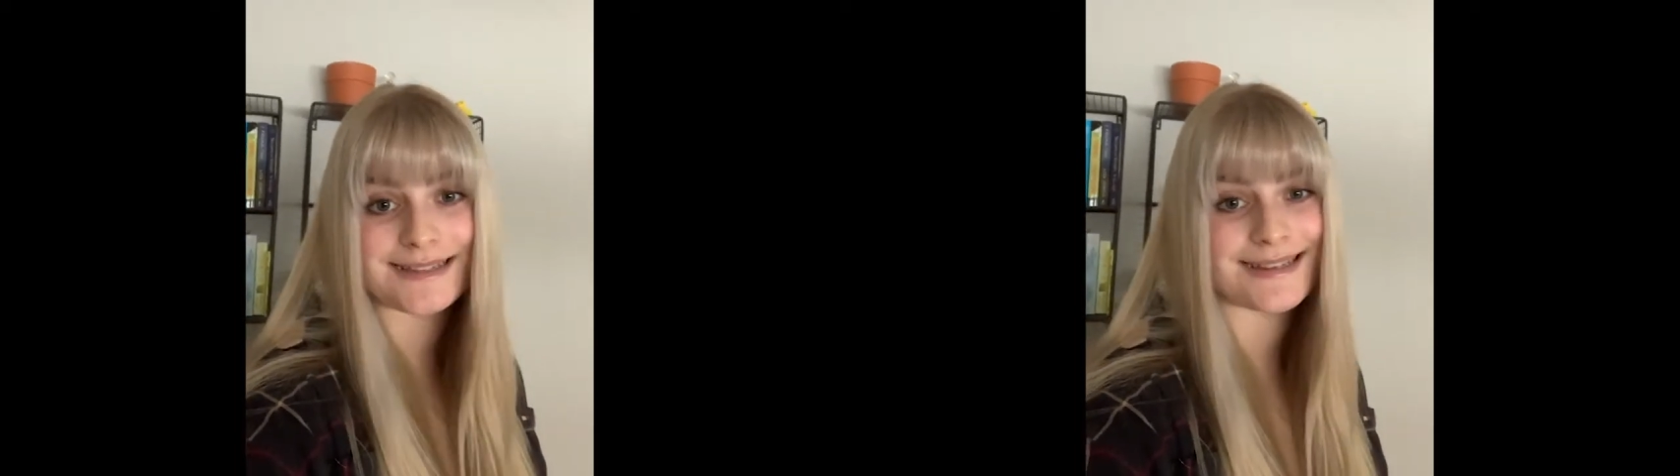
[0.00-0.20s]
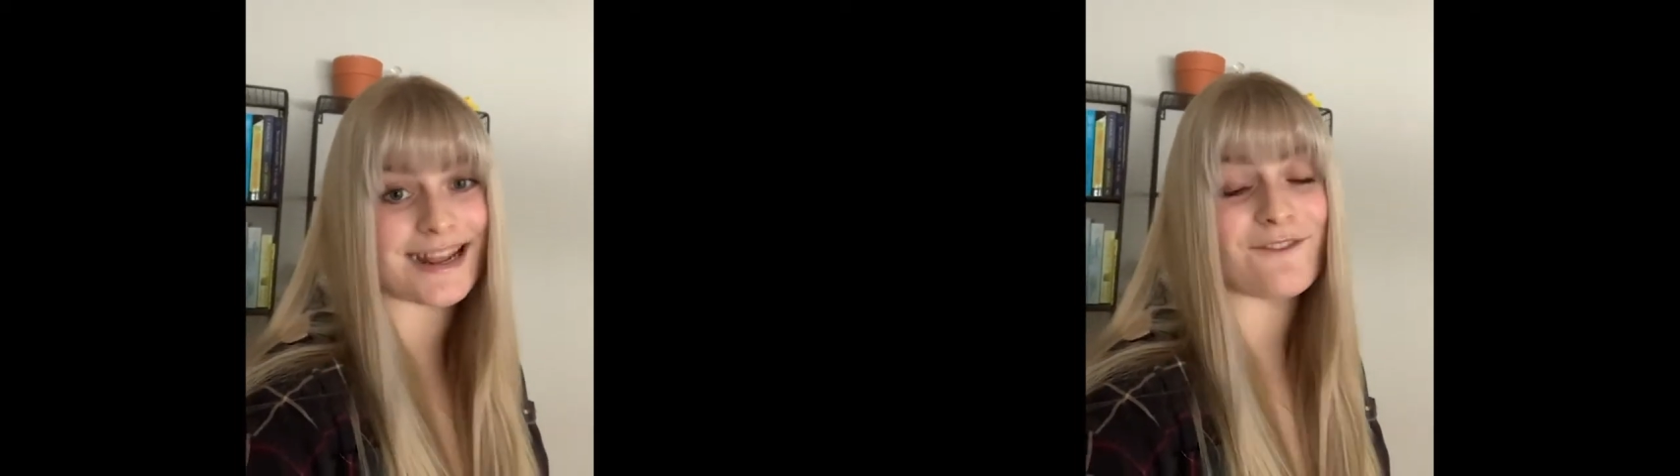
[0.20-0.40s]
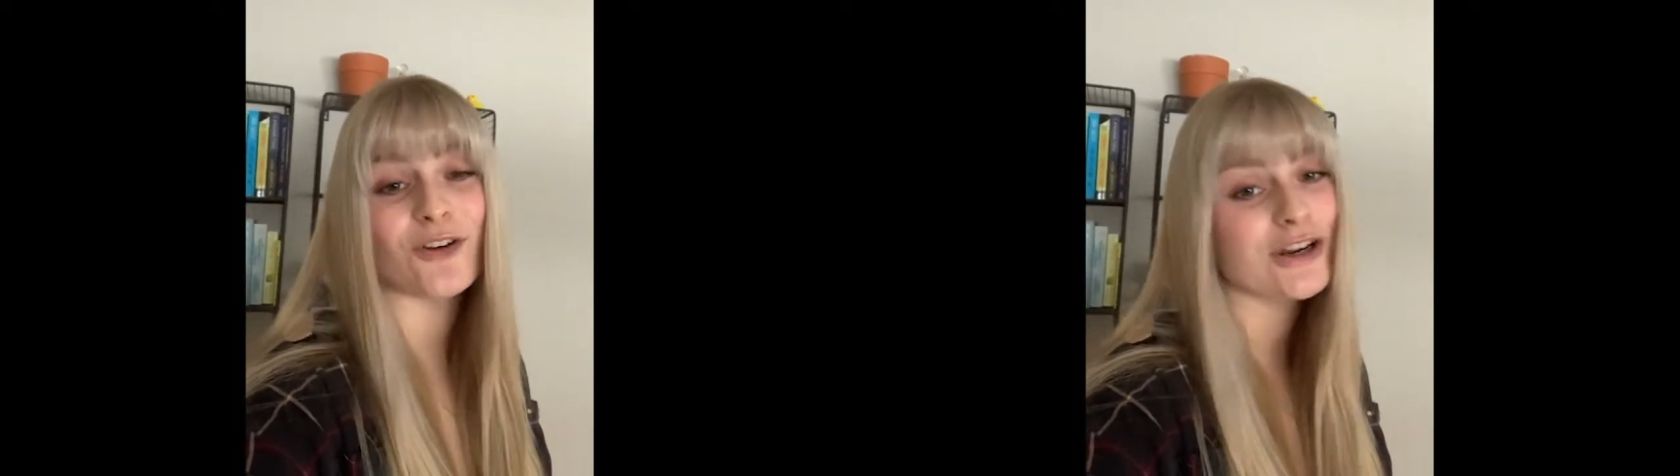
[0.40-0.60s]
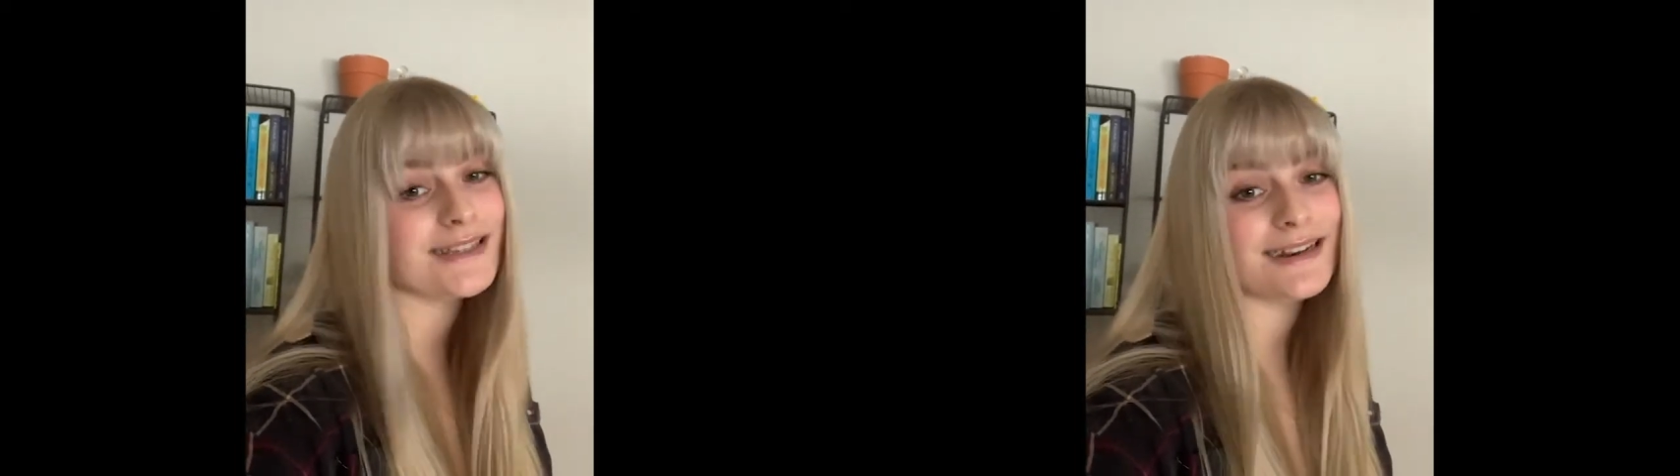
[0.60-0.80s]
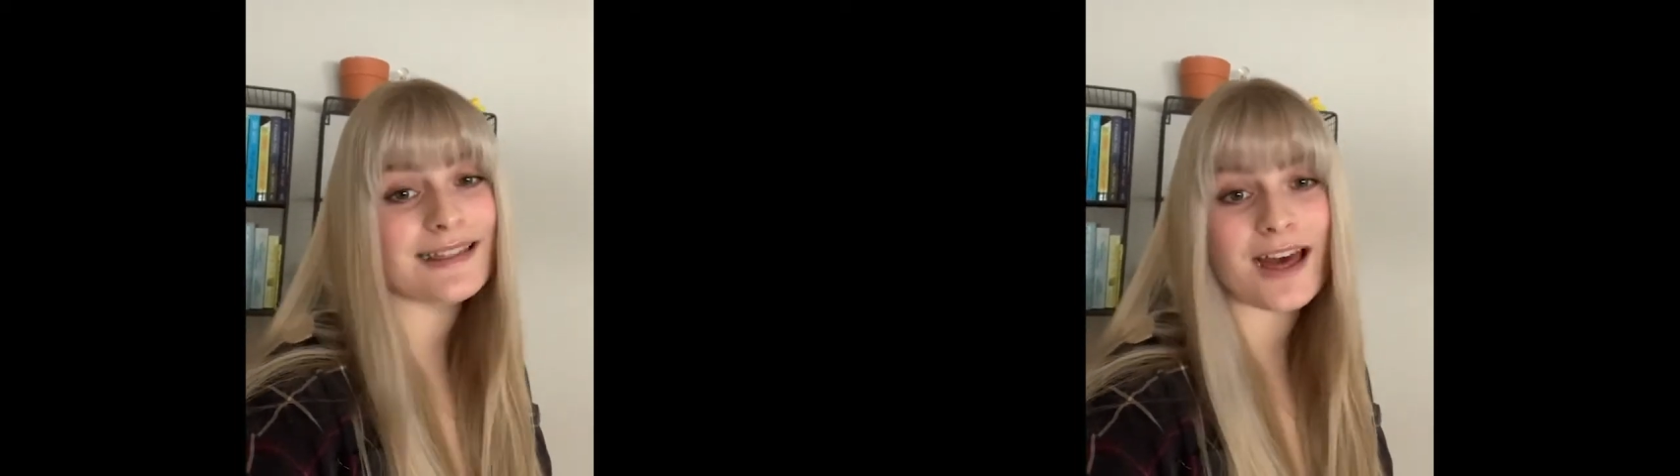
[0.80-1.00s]

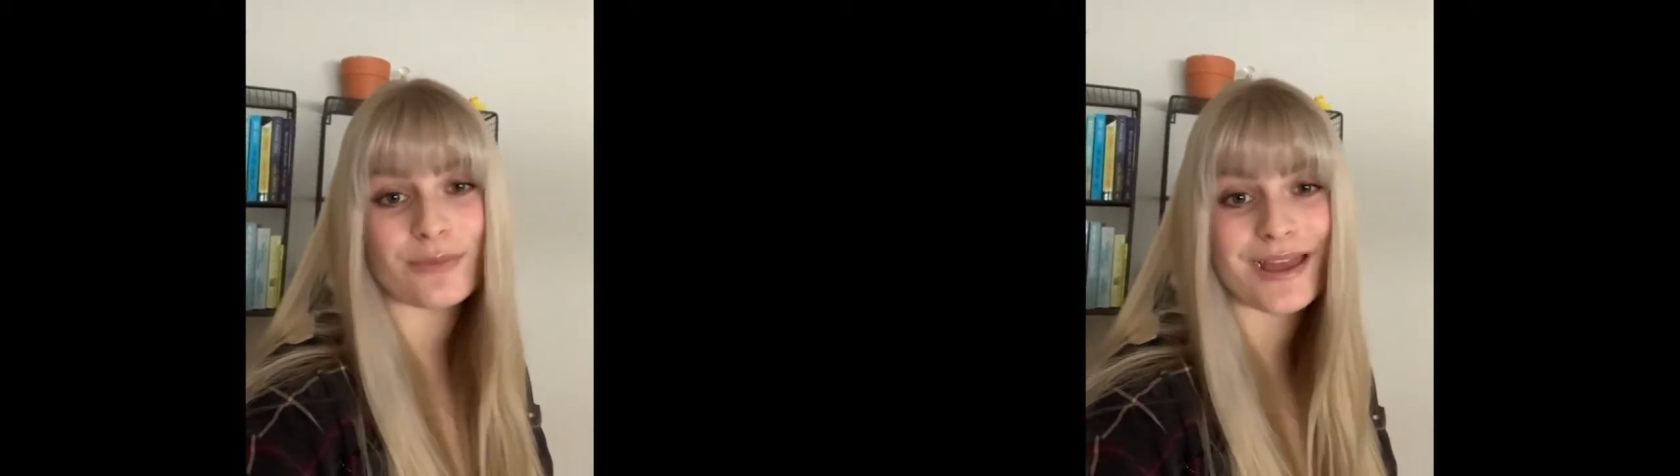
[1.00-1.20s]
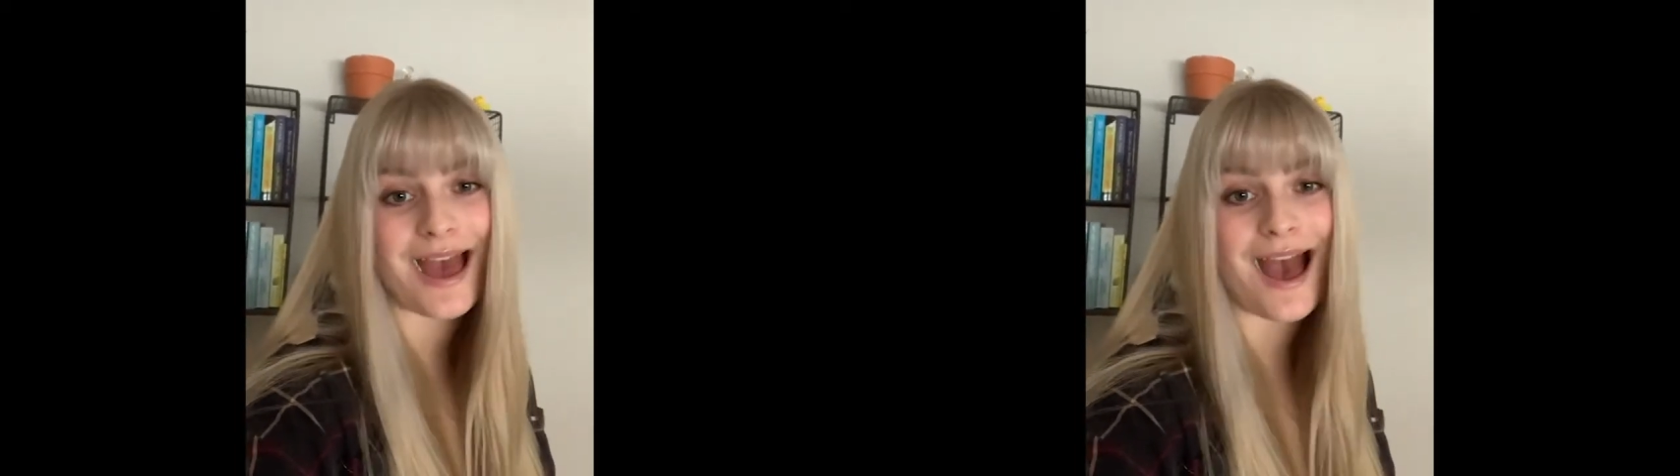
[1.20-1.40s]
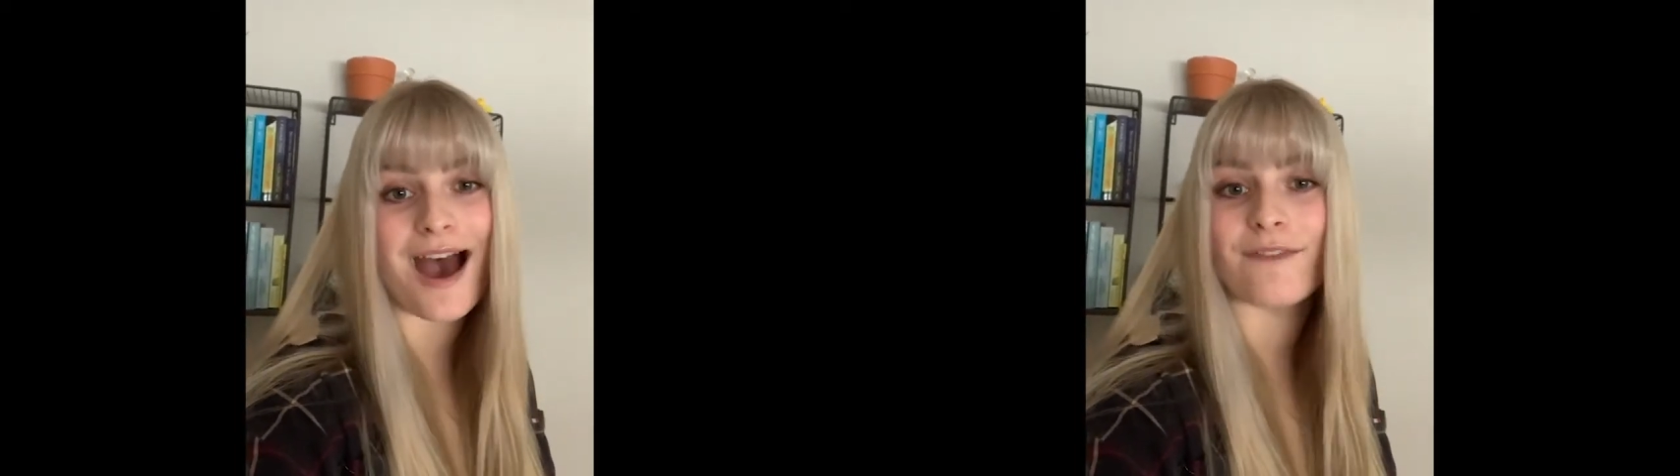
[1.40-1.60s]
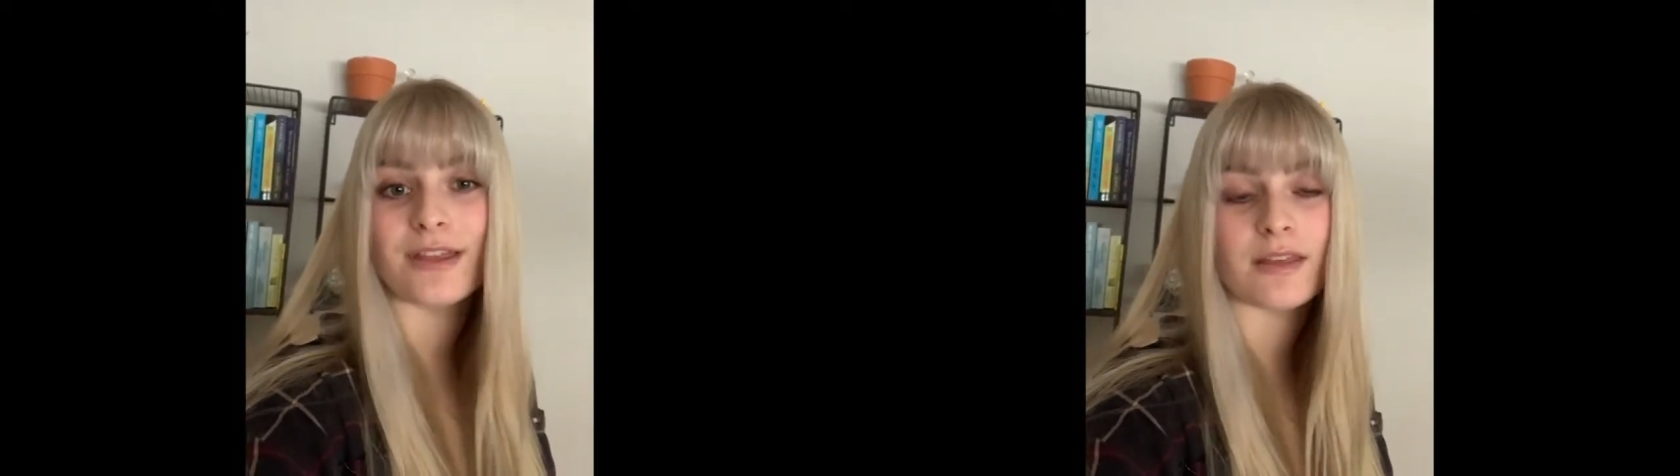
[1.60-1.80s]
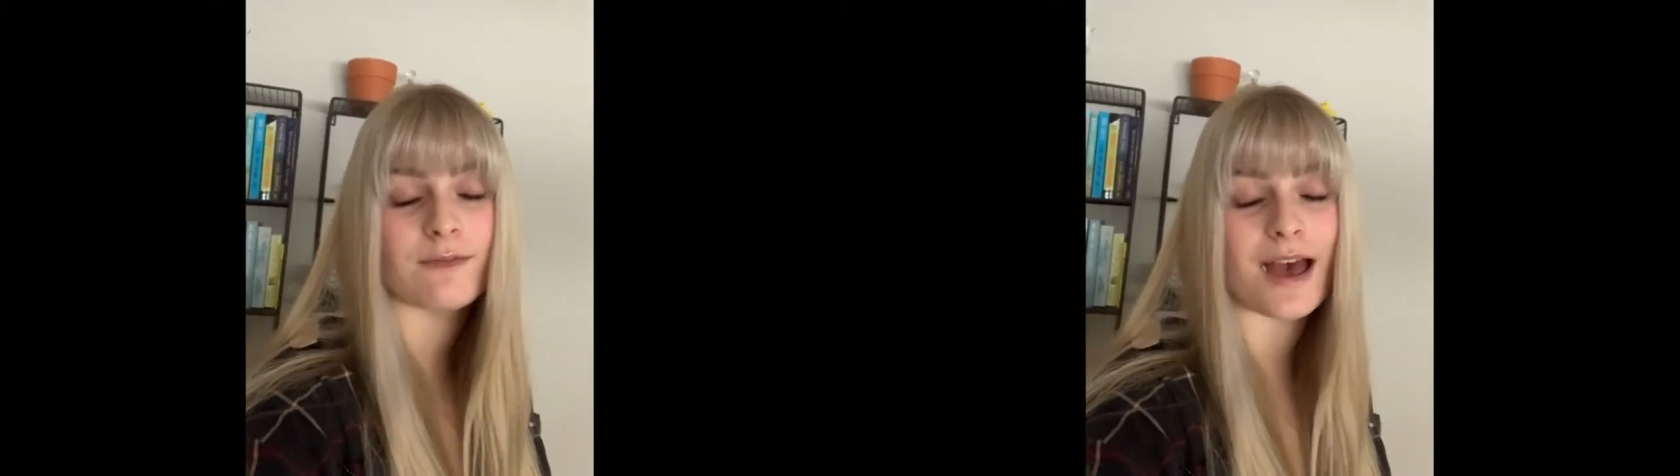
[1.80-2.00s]
diversity that we have and the
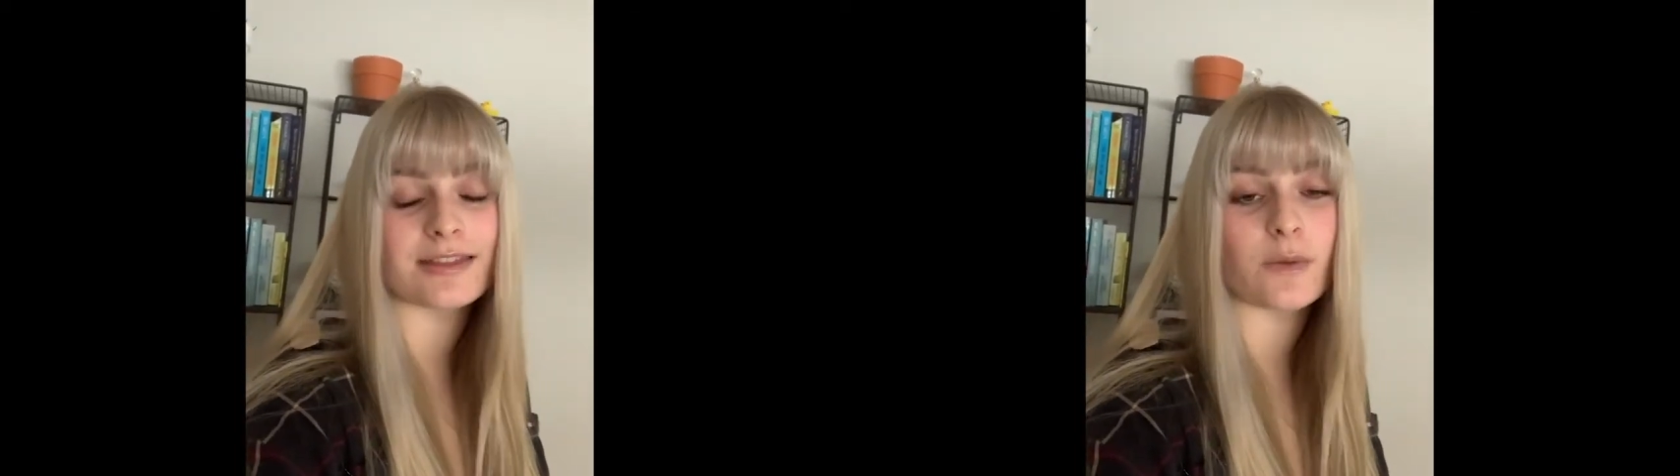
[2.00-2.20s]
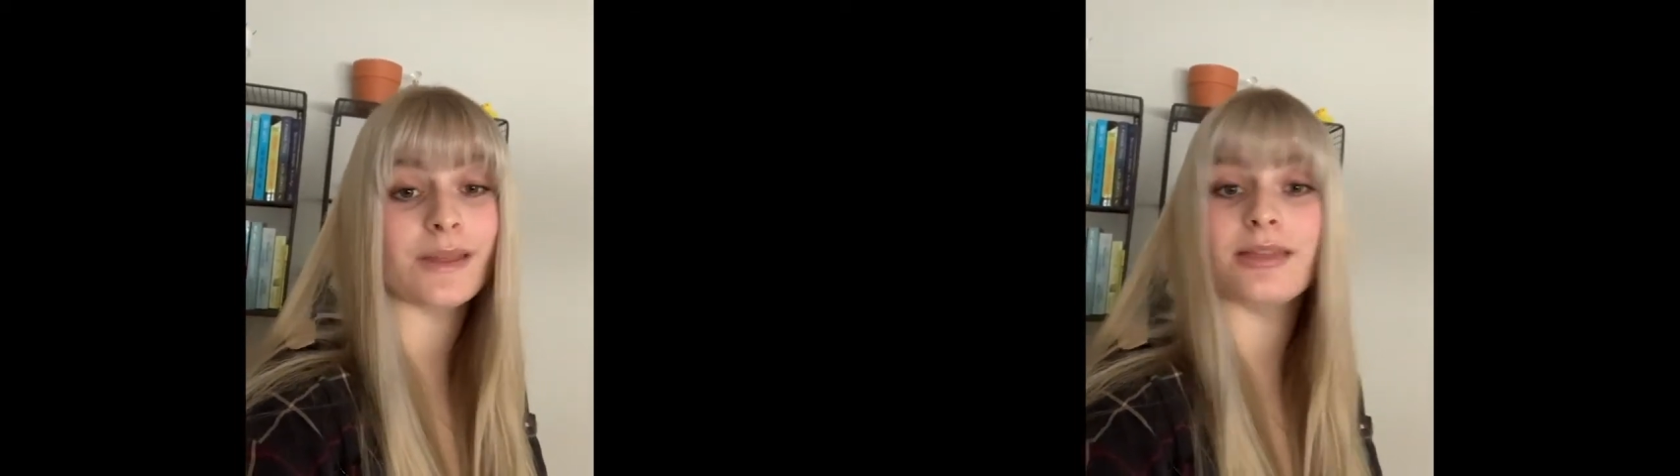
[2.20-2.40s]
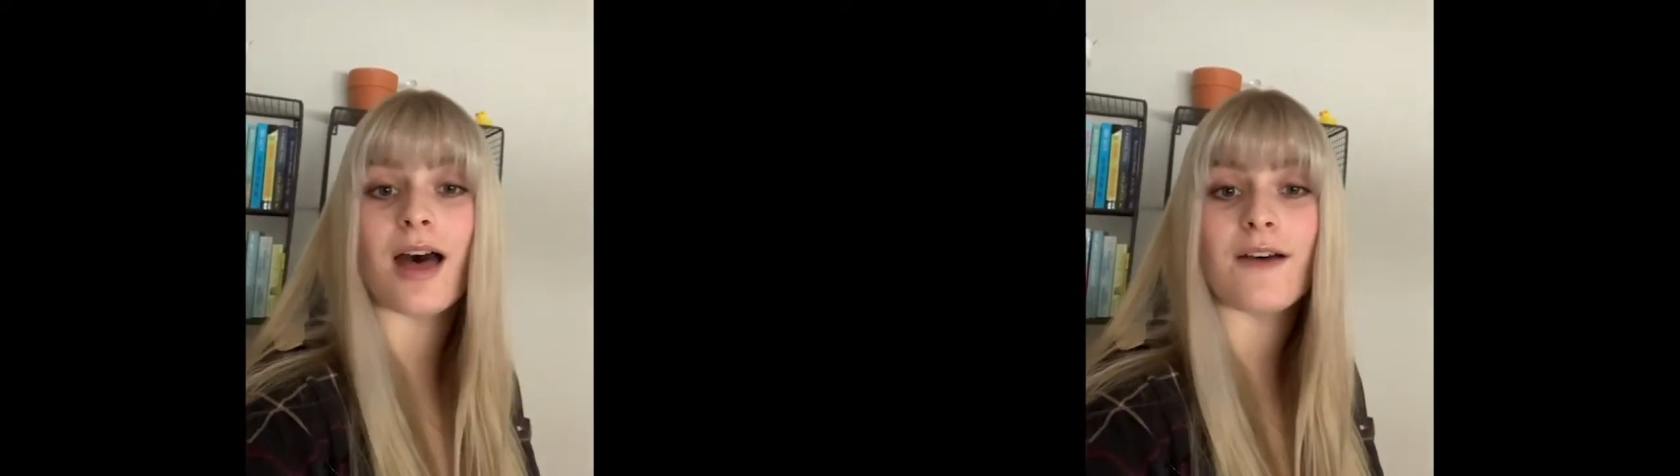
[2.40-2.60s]
fact that we love,